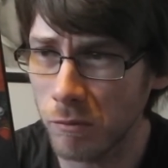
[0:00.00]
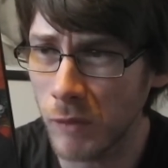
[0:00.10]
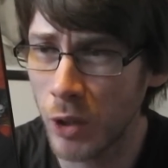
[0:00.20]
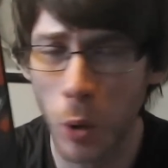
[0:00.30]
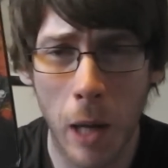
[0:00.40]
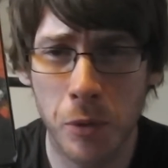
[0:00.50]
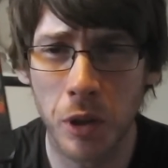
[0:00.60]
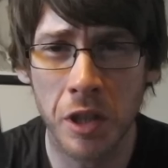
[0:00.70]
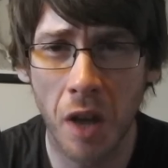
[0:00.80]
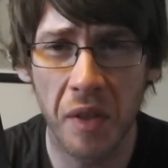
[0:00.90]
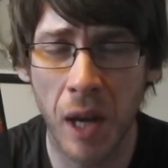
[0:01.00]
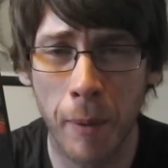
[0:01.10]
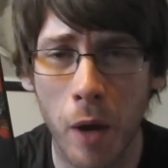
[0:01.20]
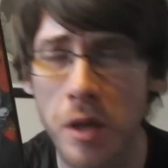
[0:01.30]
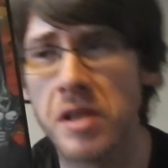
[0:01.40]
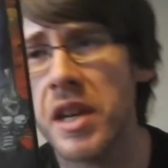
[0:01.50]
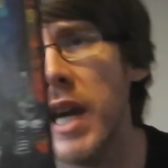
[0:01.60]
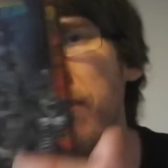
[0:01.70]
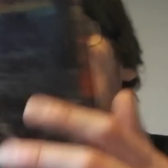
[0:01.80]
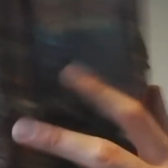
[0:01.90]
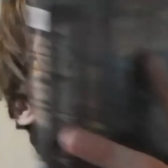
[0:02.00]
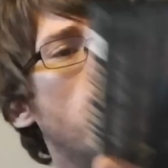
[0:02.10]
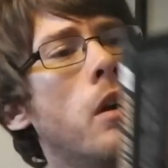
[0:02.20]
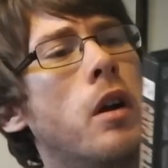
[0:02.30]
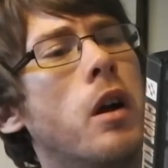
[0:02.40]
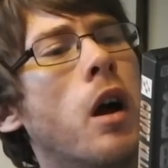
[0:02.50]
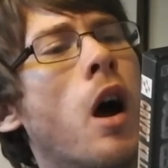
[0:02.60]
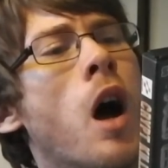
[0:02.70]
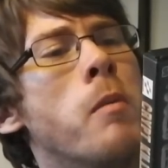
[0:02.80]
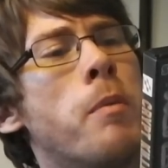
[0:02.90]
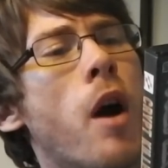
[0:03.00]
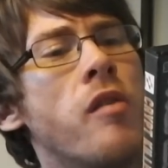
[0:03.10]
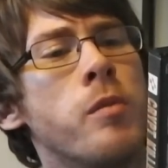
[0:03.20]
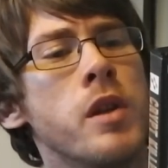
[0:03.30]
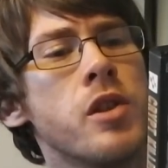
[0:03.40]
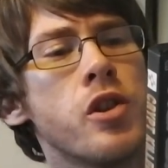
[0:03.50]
know absolutely nothing about this game, um, apart from that it's a